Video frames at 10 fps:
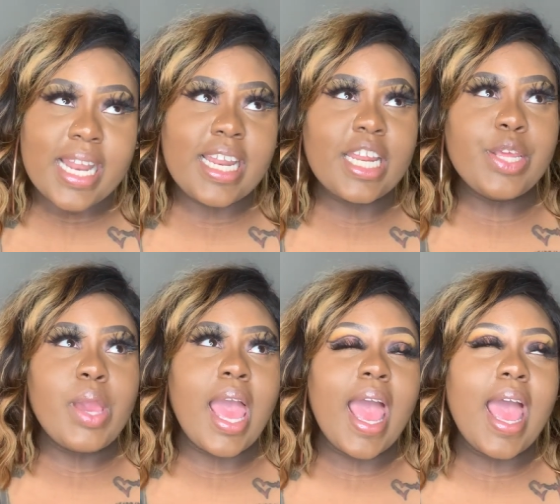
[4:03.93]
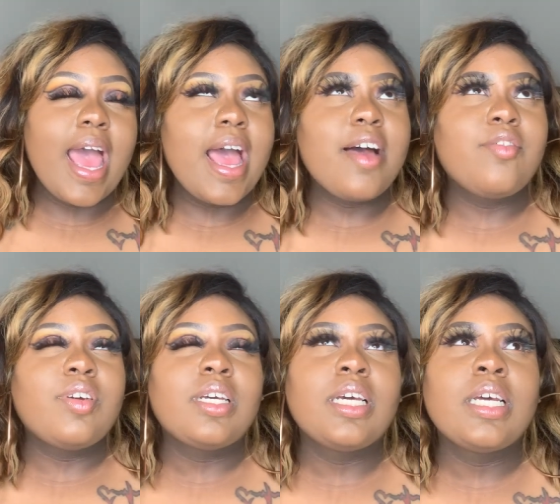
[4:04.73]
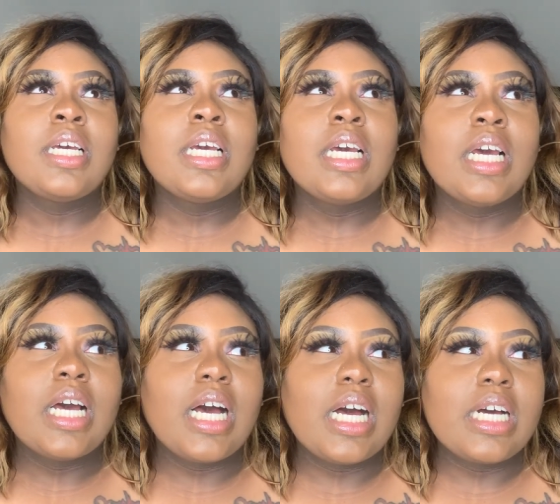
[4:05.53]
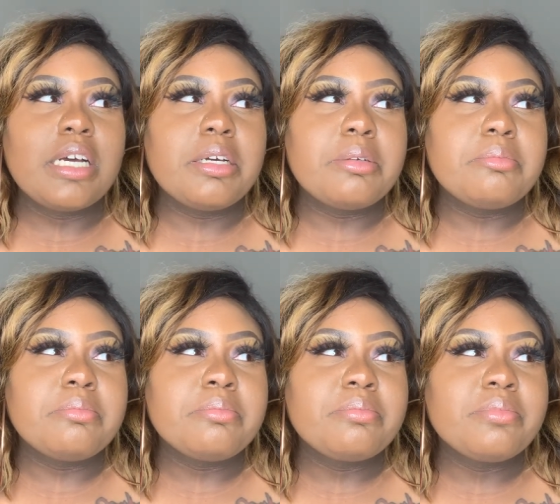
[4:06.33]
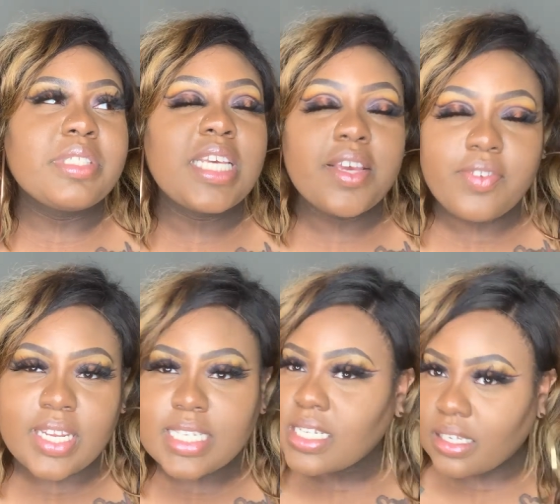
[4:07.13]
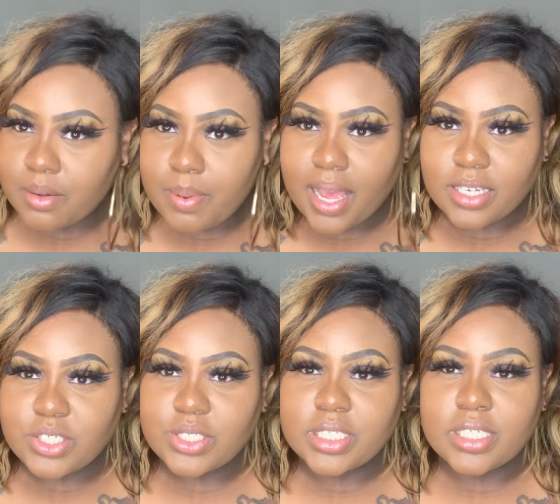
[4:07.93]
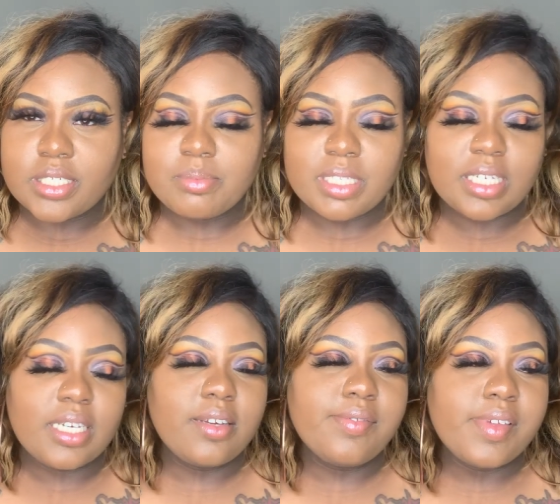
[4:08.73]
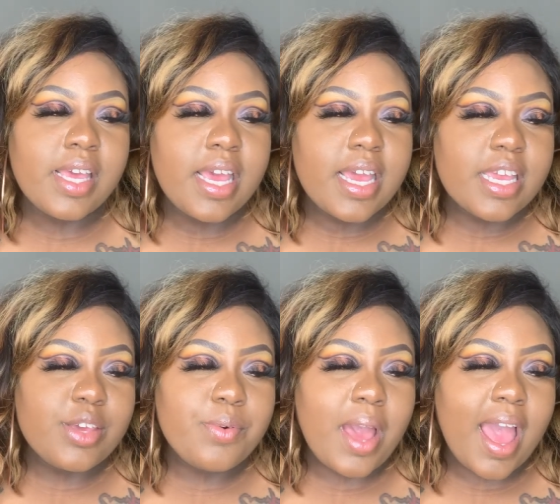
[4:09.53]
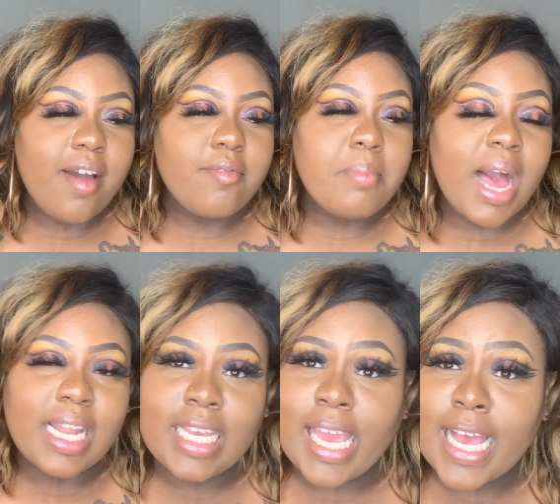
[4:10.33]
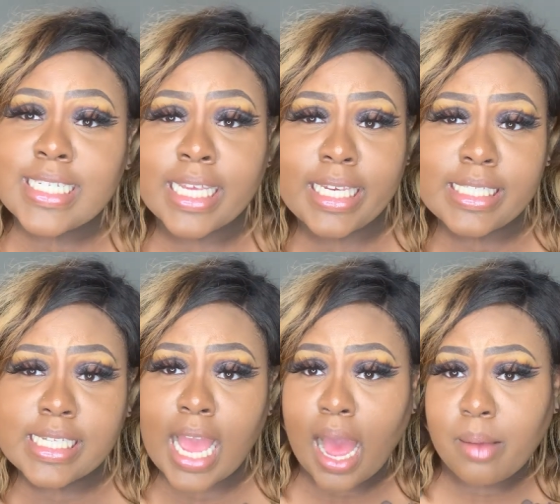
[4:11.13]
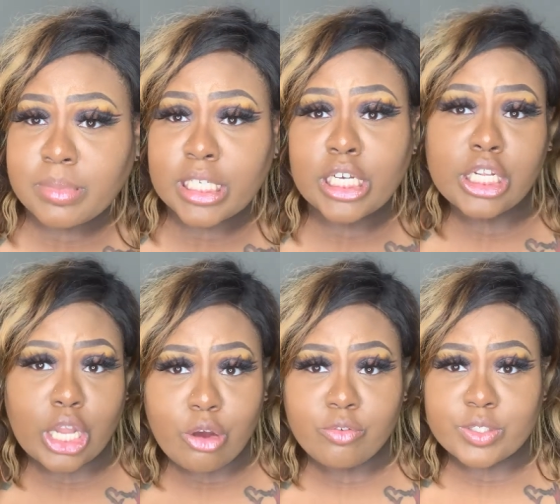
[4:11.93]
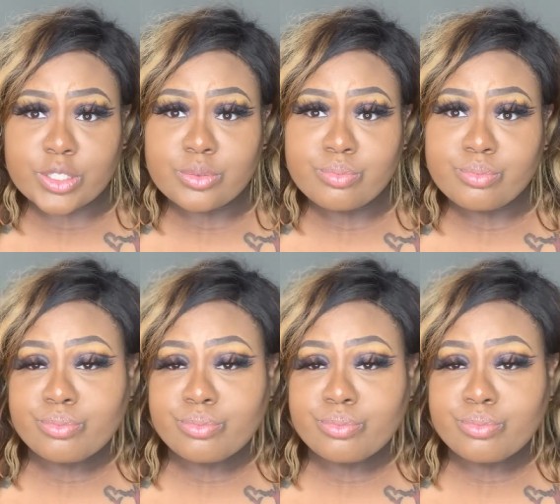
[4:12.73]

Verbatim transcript: Then you have um Tiffany as Cleopatra, I believe. You have Molly as an East Compton Clover.